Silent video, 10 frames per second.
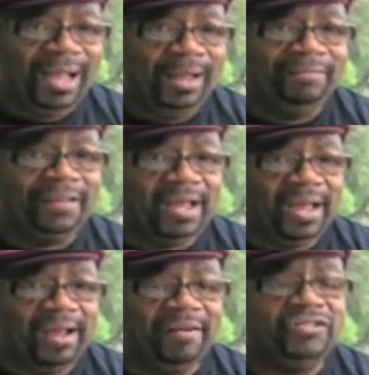and
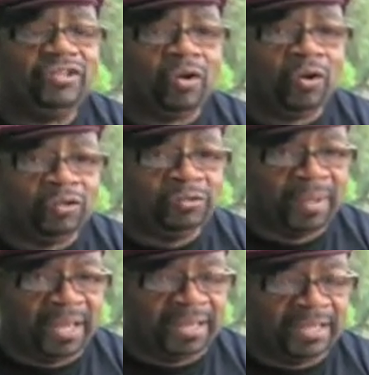they have told
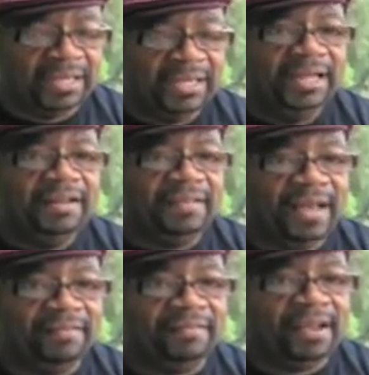me
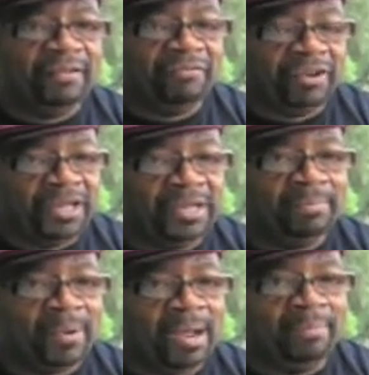that they read
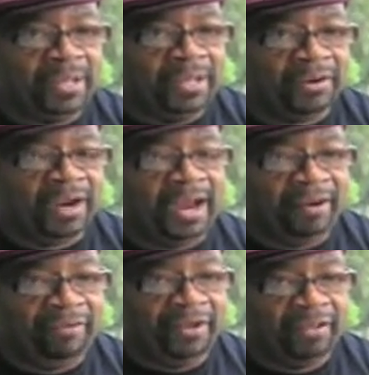my meter
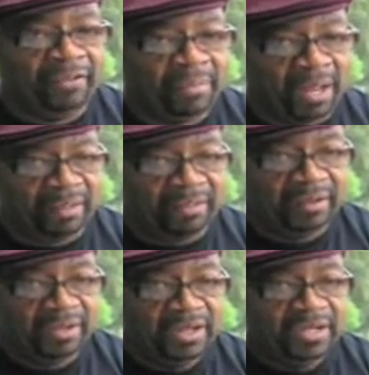every other month.
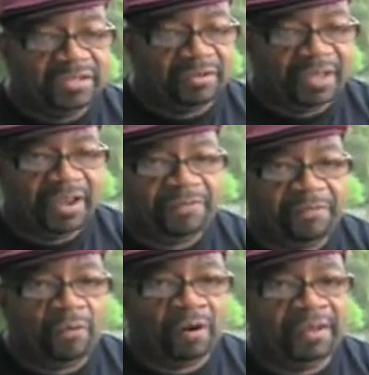So
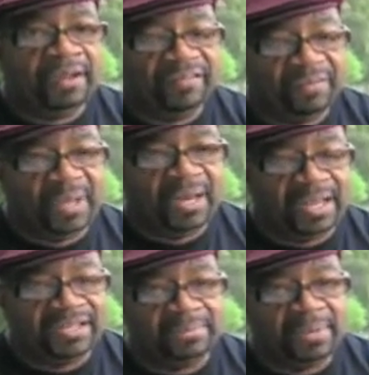therefore, they're giving me an
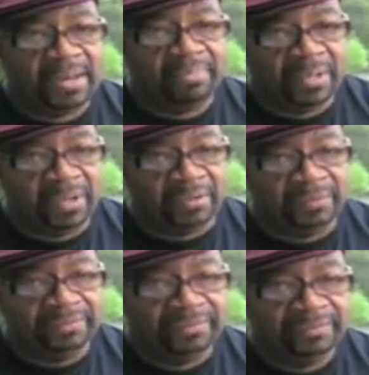estimated bill.
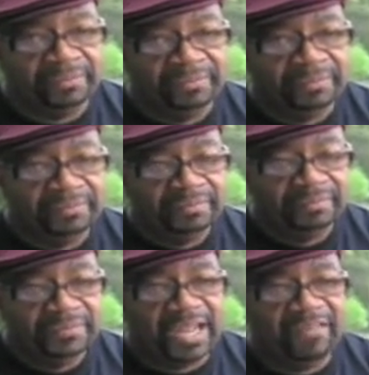
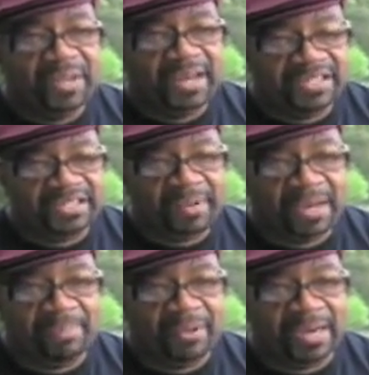They're giving me an
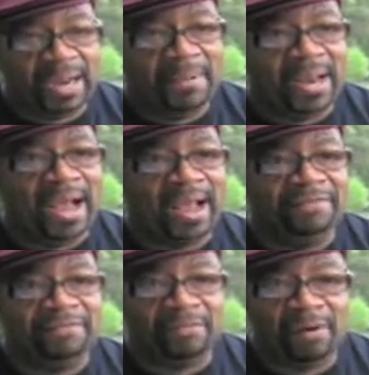estimated bill, and I mean,
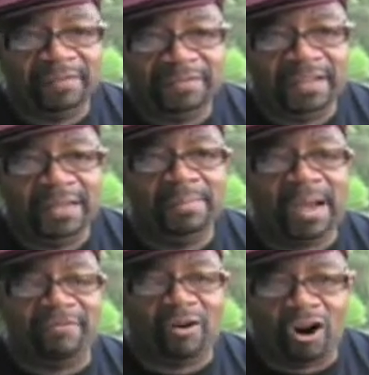I've fought them,
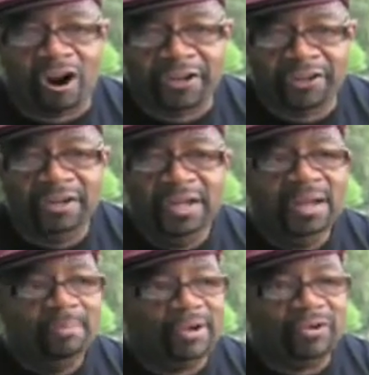I've argued,
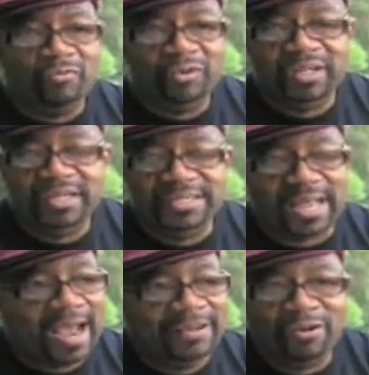but it really is,
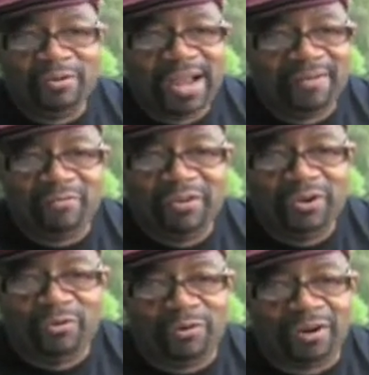I don't have a
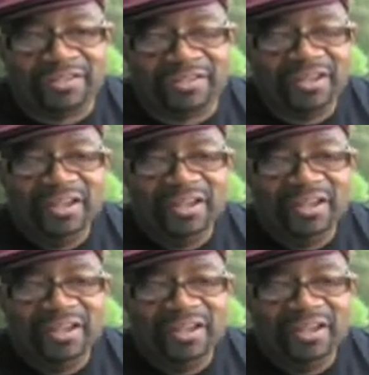recourse